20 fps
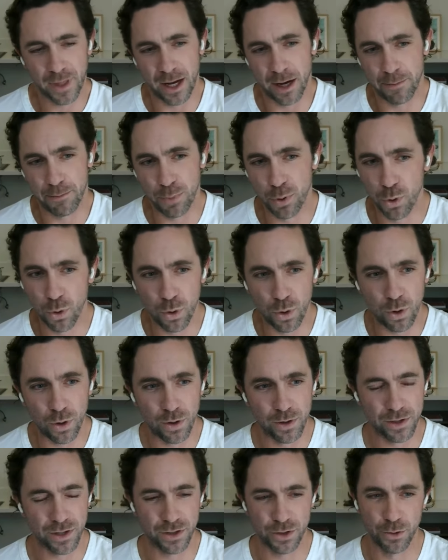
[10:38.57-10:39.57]
A
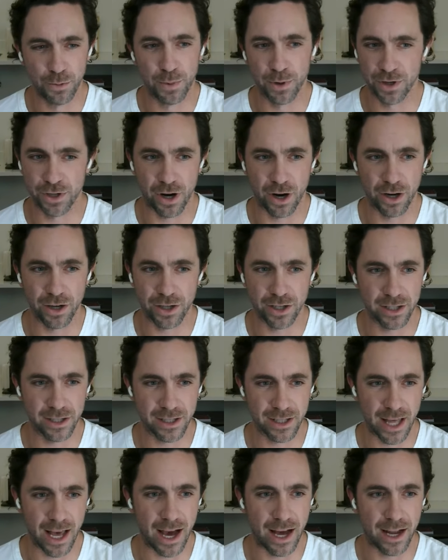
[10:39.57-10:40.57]
pool
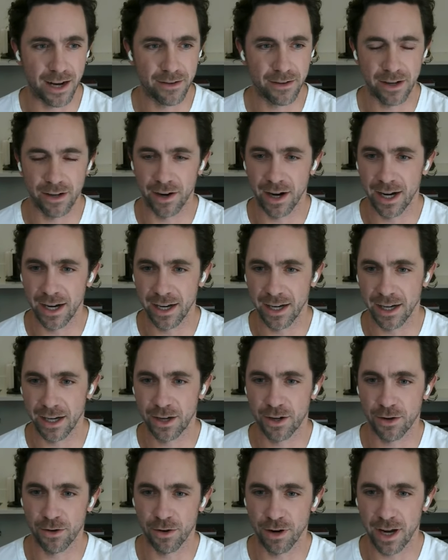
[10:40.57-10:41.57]
supercharges that, right?
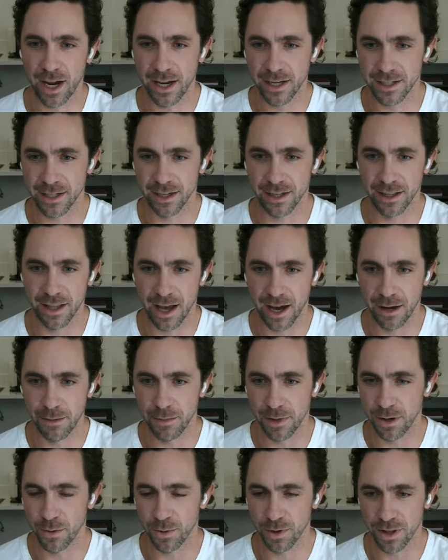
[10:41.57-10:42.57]
It creates
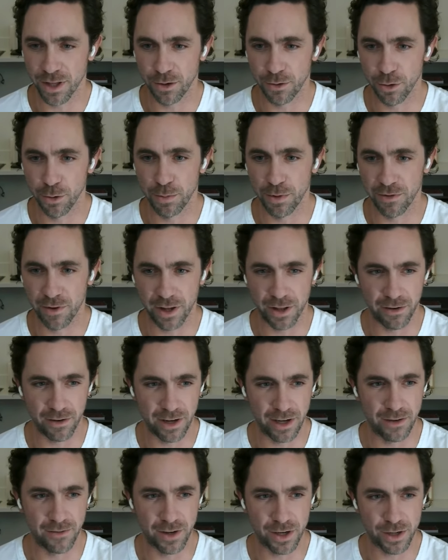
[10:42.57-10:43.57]
alignment with a group of other
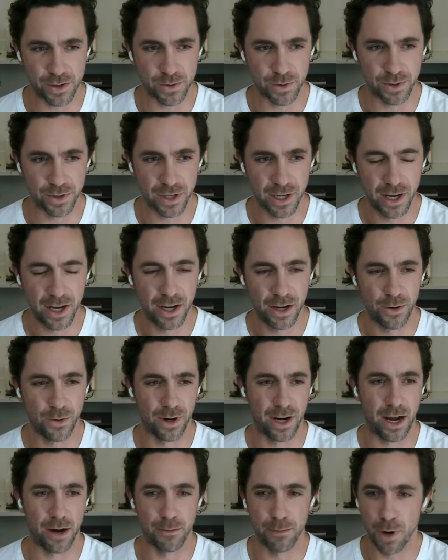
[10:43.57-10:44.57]
individuals who
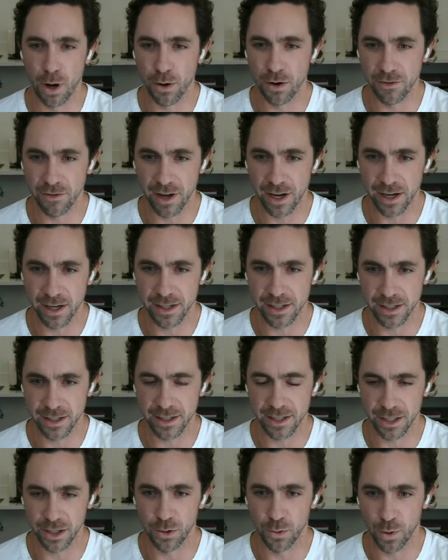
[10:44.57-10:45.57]
are now motivated to
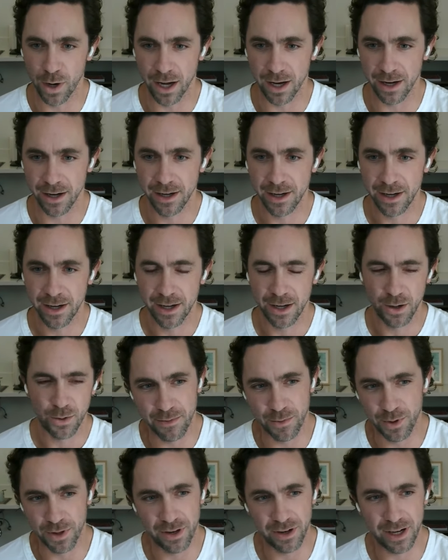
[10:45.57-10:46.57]
see you win.
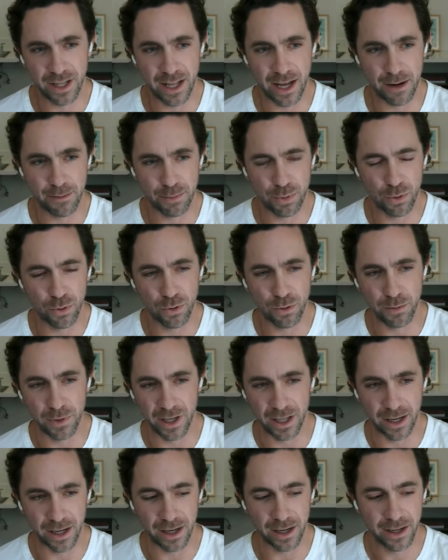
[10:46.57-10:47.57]
When they're in that pool
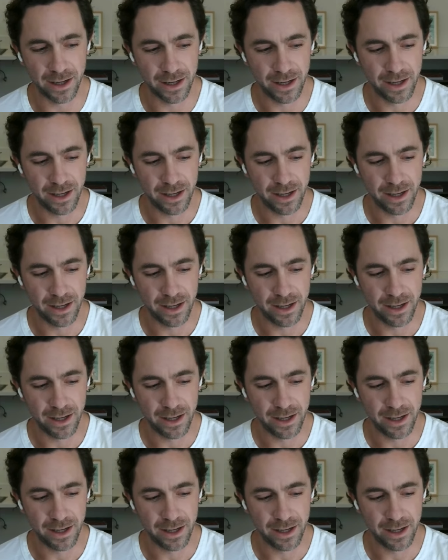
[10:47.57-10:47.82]
meeting